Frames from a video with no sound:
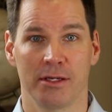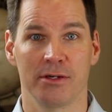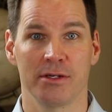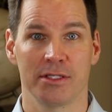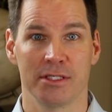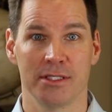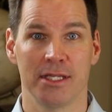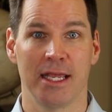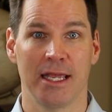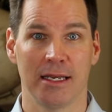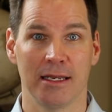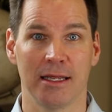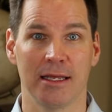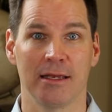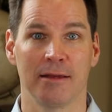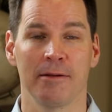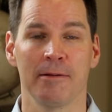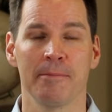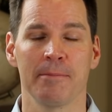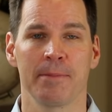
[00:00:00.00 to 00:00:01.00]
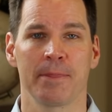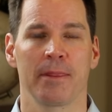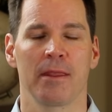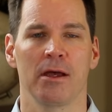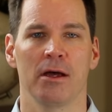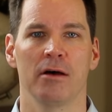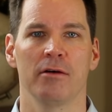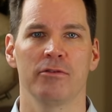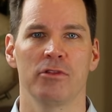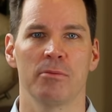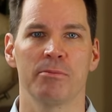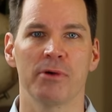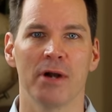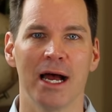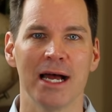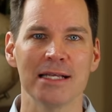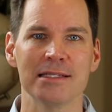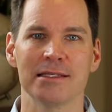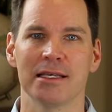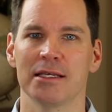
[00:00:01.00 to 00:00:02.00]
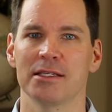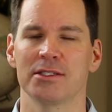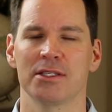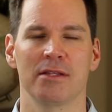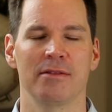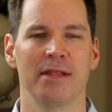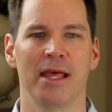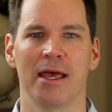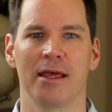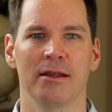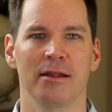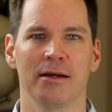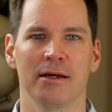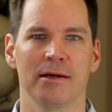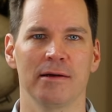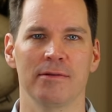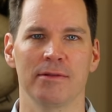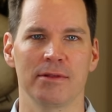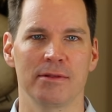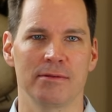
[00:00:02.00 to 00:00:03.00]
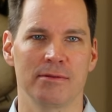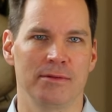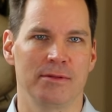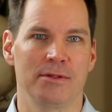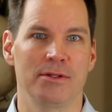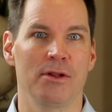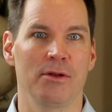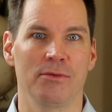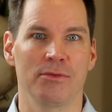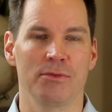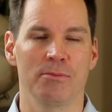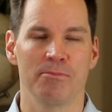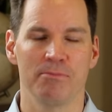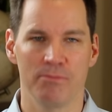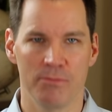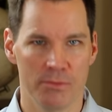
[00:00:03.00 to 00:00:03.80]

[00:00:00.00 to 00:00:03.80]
understanding of the process and that, uh, you know,